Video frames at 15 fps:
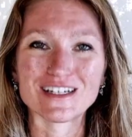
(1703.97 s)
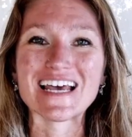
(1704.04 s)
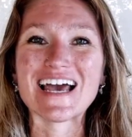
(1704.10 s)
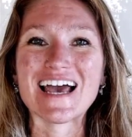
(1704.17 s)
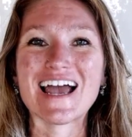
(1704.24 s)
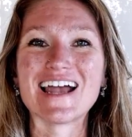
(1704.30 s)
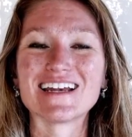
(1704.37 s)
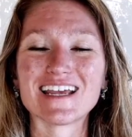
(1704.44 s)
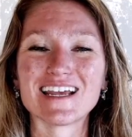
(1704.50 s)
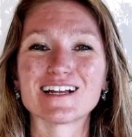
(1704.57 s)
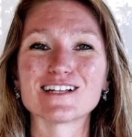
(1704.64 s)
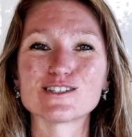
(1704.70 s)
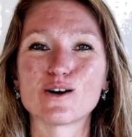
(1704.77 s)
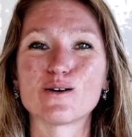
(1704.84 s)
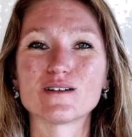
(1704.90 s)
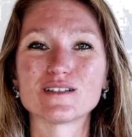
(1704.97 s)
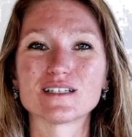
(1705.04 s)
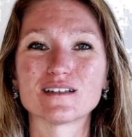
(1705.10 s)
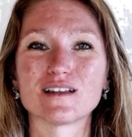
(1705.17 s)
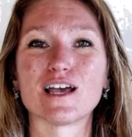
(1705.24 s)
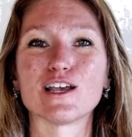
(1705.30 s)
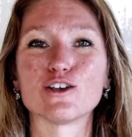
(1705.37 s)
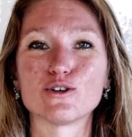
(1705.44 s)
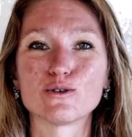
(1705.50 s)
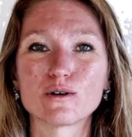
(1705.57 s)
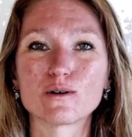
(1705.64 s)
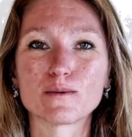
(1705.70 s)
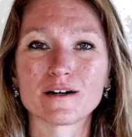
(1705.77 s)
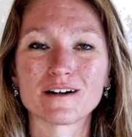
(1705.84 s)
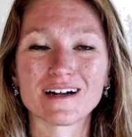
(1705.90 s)
and it is going to let your
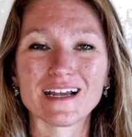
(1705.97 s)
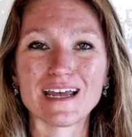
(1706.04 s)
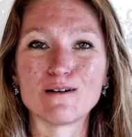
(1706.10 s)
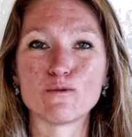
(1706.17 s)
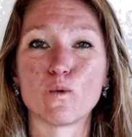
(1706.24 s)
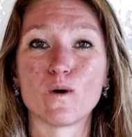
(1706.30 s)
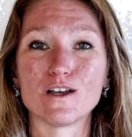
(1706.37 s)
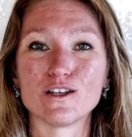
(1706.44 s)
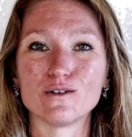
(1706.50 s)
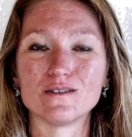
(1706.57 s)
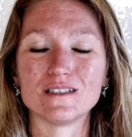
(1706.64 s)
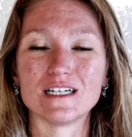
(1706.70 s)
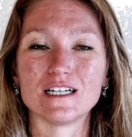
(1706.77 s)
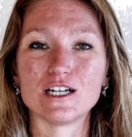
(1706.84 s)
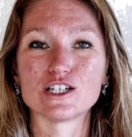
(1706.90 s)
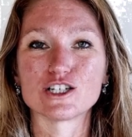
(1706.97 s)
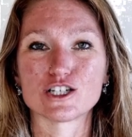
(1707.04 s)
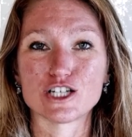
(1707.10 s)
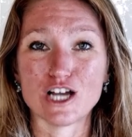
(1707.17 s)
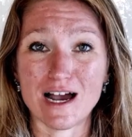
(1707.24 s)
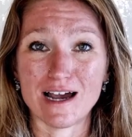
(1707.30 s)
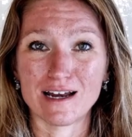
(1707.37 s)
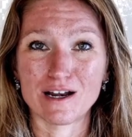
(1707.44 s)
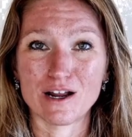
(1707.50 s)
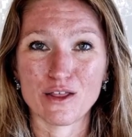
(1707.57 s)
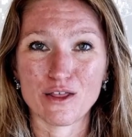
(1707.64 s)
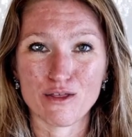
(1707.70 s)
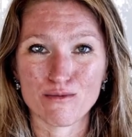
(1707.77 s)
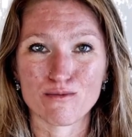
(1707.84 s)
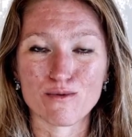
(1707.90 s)
work and what you did shine
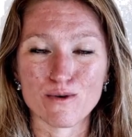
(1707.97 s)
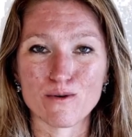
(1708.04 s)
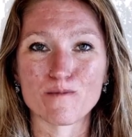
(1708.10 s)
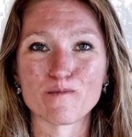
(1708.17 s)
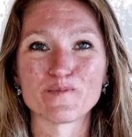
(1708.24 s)
through.